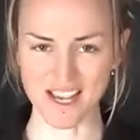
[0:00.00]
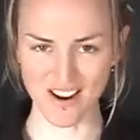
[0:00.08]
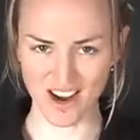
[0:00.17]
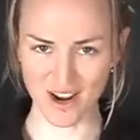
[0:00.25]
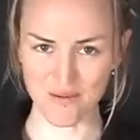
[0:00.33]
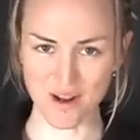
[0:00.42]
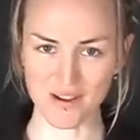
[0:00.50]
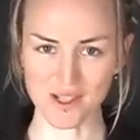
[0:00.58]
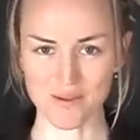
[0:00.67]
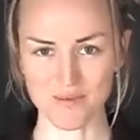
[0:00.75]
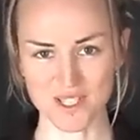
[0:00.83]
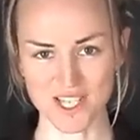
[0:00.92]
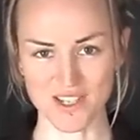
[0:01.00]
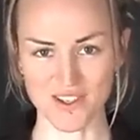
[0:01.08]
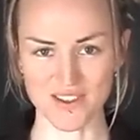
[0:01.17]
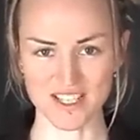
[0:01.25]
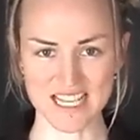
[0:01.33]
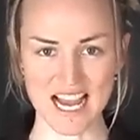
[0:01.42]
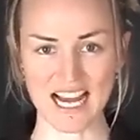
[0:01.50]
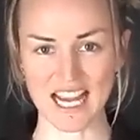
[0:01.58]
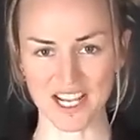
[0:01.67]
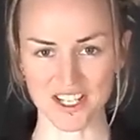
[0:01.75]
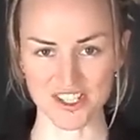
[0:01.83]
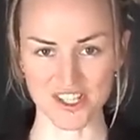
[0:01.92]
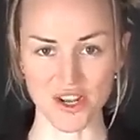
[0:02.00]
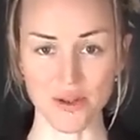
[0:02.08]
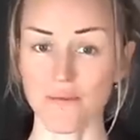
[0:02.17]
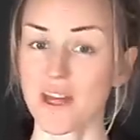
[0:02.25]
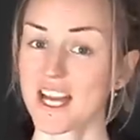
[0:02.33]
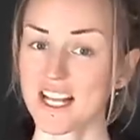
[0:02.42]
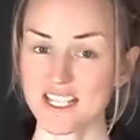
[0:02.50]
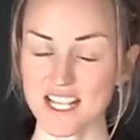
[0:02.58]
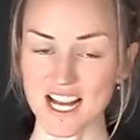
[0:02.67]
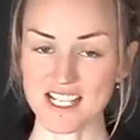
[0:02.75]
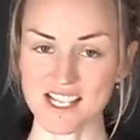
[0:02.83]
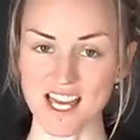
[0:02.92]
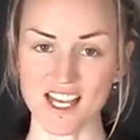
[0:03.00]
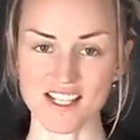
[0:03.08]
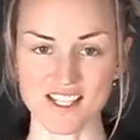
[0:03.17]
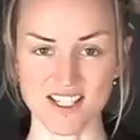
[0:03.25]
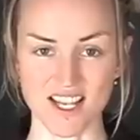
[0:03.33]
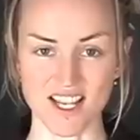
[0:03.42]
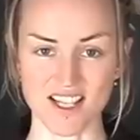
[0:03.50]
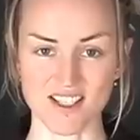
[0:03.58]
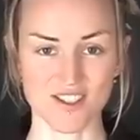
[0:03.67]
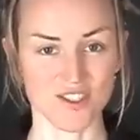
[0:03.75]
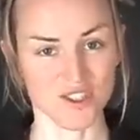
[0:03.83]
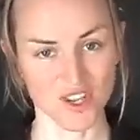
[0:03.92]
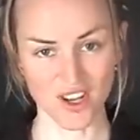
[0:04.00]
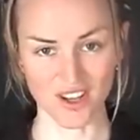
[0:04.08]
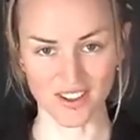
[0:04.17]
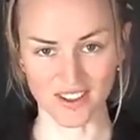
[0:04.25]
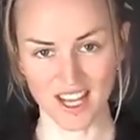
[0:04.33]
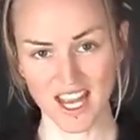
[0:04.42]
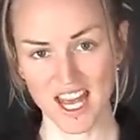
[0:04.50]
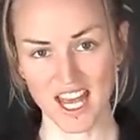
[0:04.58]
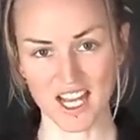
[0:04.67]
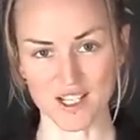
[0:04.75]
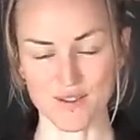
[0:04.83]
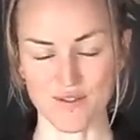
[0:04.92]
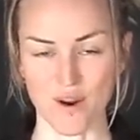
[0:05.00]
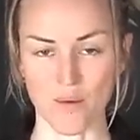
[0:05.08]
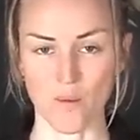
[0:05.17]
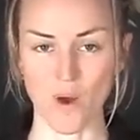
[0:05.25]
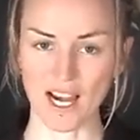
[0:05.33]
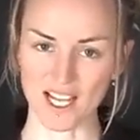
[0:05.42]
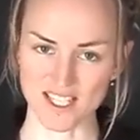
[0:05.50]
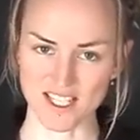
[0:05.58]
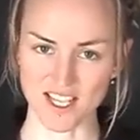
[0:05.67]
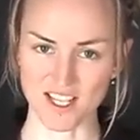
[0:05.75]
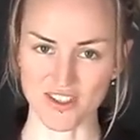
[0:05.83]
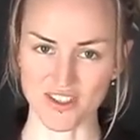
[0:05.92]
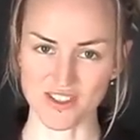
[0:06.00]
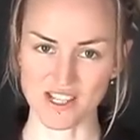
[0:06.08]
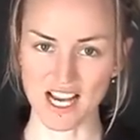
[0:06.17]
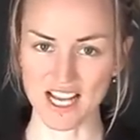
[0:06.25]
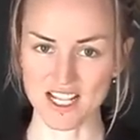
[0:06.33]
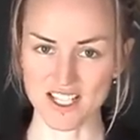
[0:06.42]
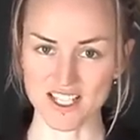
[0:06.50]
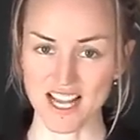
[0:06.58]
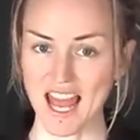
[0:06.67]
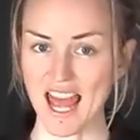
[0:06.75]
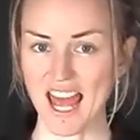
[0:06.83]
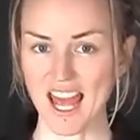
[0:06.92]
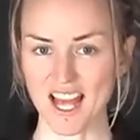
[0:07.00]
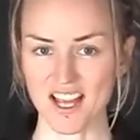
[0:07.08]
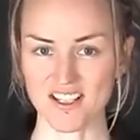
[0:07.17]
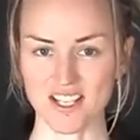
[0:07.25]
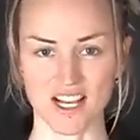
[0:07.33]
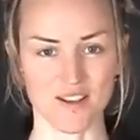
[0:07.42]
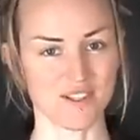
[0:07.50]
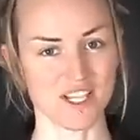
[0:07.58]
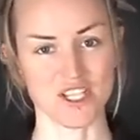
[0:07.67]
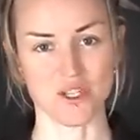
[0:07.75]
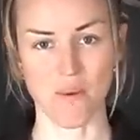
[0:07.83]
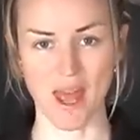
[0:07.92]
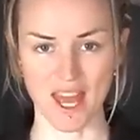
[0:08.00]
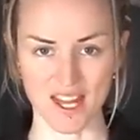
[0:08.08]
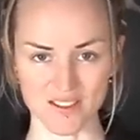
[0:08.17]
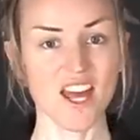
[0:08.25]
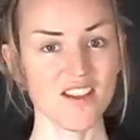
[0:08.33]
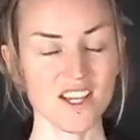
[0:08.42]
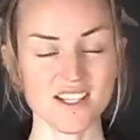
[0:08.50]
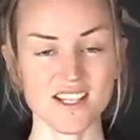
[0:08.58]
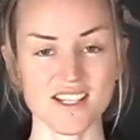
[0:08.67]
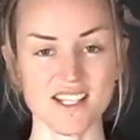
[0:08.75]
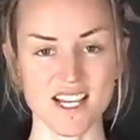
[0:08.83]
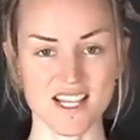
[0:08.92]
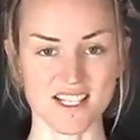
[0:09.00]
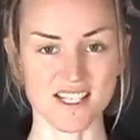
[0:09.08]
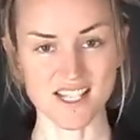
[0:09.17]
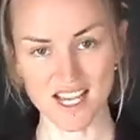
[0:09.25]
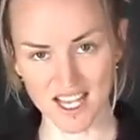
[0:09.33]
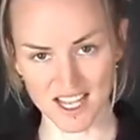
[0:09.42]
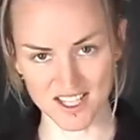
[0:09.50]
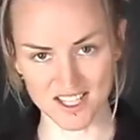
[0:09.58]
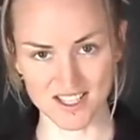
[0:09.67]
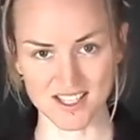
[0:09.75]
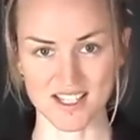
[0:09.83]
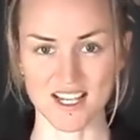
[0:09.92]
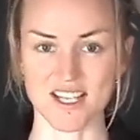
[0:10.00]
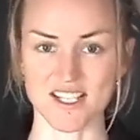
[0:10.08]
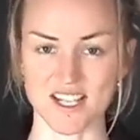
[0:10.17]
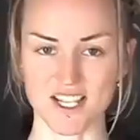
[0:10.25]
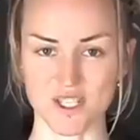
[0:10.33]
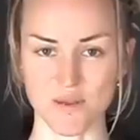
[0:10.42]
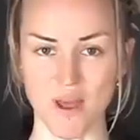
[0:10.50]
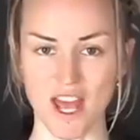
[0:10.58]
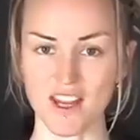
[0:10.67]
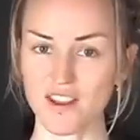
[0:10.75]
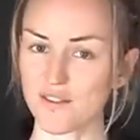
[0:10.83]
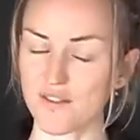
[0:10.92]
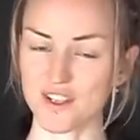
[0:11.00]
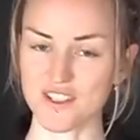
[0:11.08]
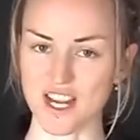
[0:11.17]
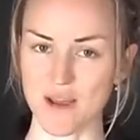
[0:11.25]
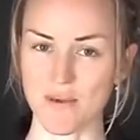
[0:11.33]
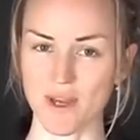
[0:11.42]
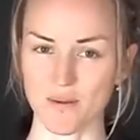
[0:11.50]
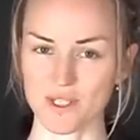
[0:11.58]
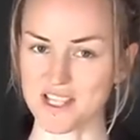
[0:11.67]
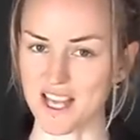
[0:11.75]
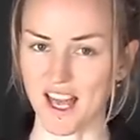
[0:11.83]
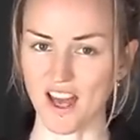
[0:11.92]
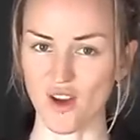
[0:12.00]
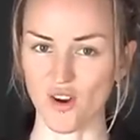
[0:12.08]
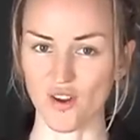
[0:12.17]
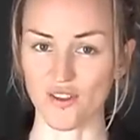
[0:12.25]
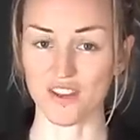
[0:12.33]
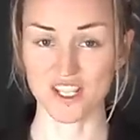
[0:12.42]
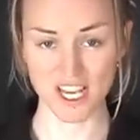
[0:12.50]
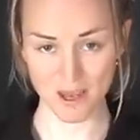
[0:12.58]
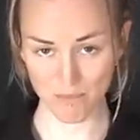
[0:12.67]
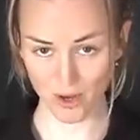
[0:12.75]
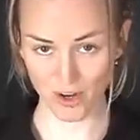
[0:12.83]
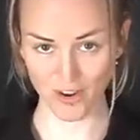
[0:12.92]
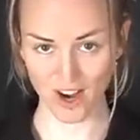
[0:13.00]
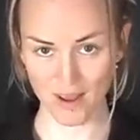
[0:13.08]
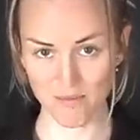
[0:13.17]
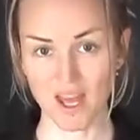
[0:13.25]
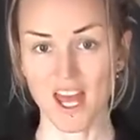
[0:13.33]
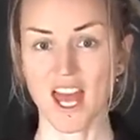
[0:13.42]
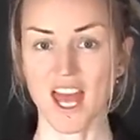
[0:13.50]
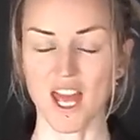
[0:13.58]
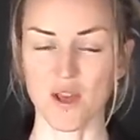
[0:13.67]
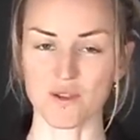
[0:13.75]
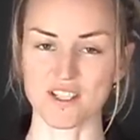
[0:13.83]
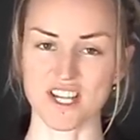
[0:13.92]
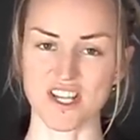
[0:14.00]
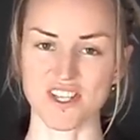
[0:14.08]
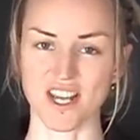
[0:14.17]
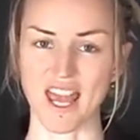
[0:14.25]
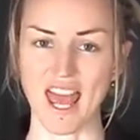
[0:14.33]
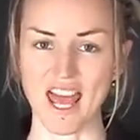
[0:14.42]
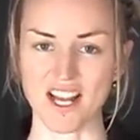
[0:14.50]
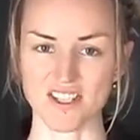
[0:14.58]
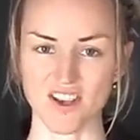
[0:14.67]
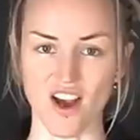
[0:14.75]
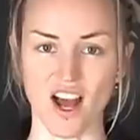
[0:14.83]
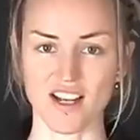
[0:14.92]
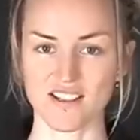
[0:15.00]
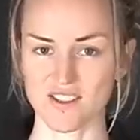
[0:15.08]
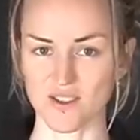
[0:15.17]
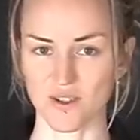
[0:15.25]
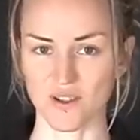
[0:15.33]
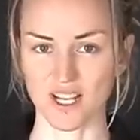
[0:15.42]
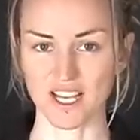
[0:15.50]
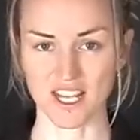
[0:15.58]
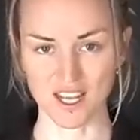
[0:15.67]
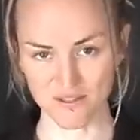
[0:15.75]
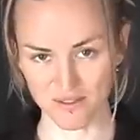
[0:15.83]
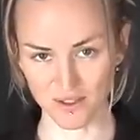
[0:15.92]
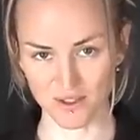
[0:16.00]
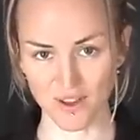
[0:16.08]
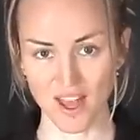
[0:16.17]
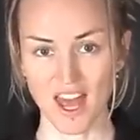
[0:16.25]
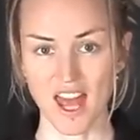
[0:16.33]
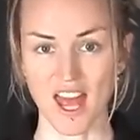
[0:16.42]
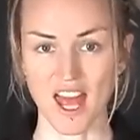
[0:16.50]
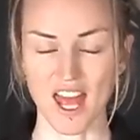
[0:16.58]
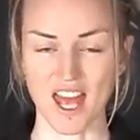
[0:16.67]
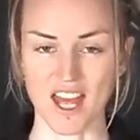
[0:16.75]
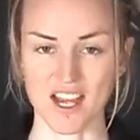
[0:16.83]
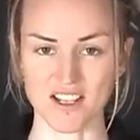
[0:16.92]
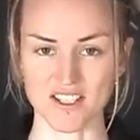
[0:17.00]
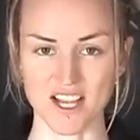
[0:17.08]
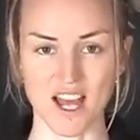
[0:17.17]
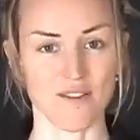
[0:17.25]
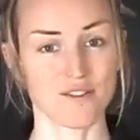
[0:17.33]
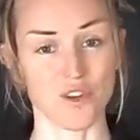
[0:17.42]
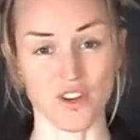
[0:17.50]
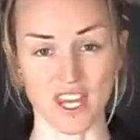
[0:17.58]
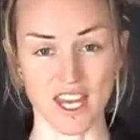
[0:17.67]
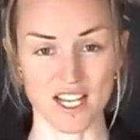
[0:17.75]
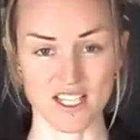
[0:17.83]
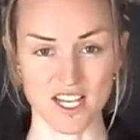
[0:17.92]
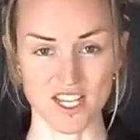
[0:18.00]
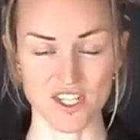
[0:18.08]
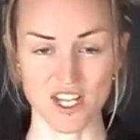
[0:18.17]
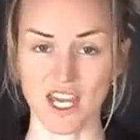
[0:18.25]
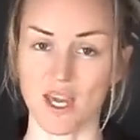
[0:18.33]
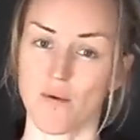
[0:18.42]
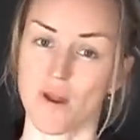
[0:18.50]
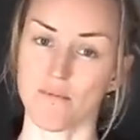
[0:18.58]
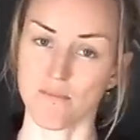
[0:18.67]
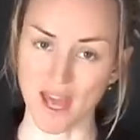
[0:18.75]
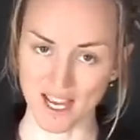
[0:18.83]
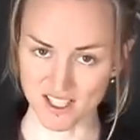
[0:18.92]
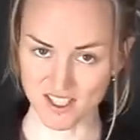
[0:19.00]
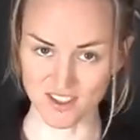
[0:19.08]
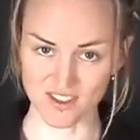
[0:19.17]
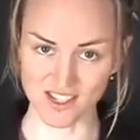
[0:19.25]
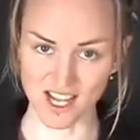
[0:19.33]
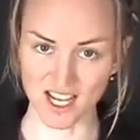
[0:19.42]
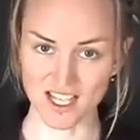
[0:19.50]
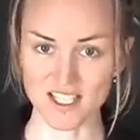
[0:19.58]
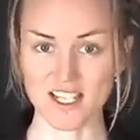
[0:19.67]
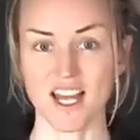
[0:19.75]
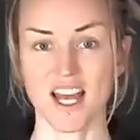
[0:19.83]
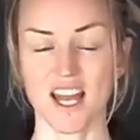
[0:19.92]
ora, welcome to the Daily English Show. Today's guest is John. He's from Wellington, New Zealand, and he lives in Japan. This is his second stint in Japan. The first time he was here on the JET program, he was teaching at a high school in Gifu, and after a year teaching he went back to New Zealand.